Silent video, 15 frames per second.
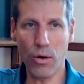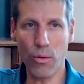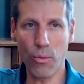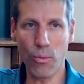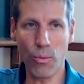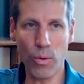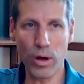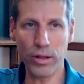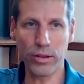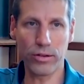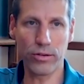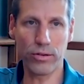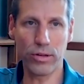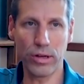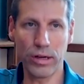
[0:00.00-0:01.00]
what
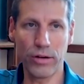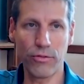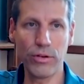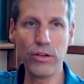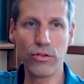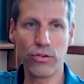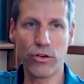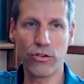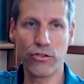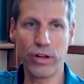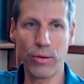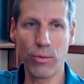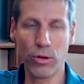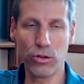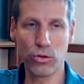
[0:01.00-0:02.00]
research they
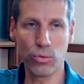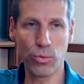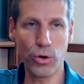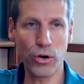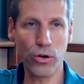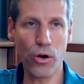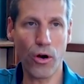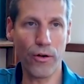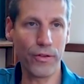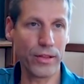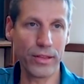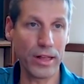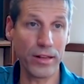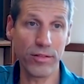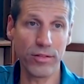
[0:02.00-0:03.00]
want to work on, and
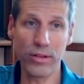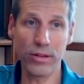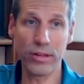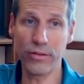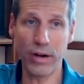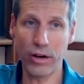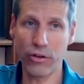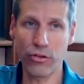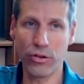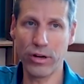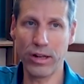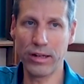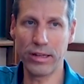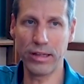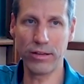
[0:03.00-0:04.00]
that's the direction that
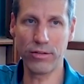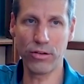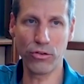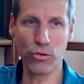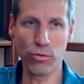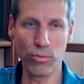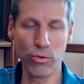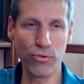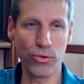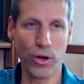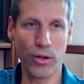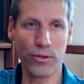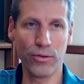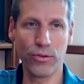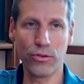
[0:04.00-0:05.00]
the institute moved
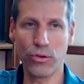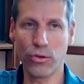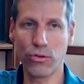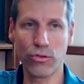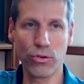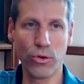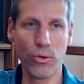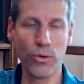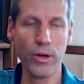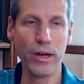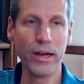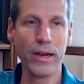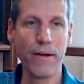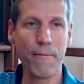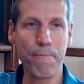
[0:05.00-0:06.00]
on. So
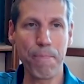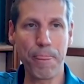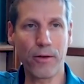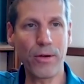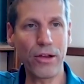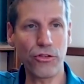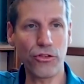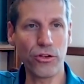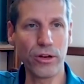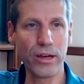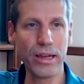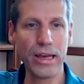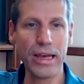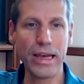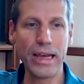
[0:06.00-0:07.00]
the
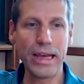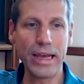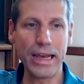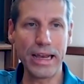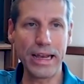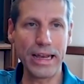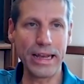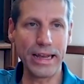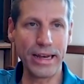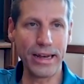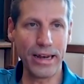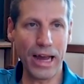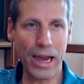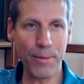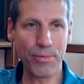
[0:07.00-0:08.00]
question in
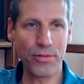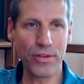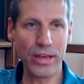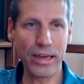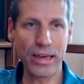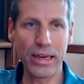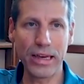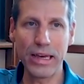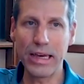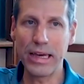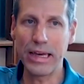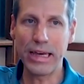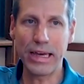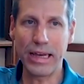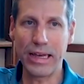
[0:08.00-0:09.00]
Leipzig
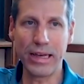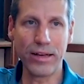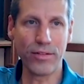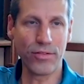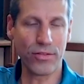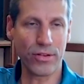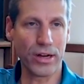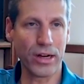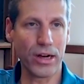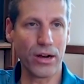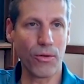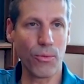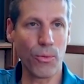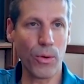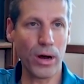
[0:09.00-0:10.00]
is
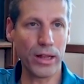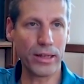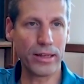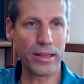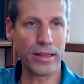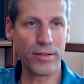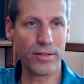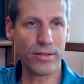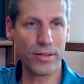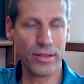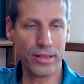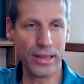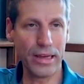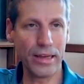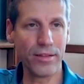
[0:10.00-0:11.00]
what is
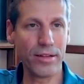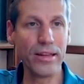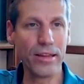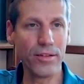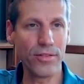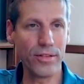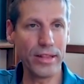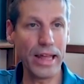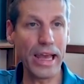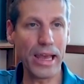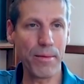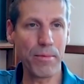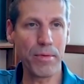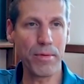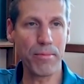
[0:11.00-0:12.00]
in this
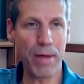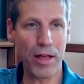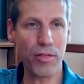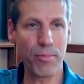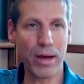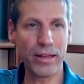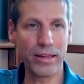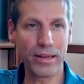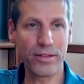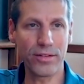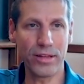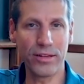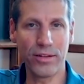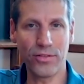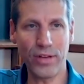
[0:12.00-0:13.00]
name, mathematics in
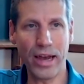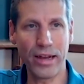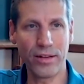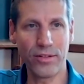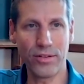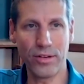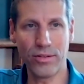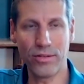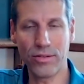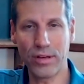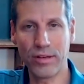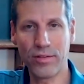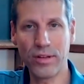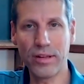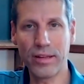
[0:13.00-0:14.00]
the sciences? Is it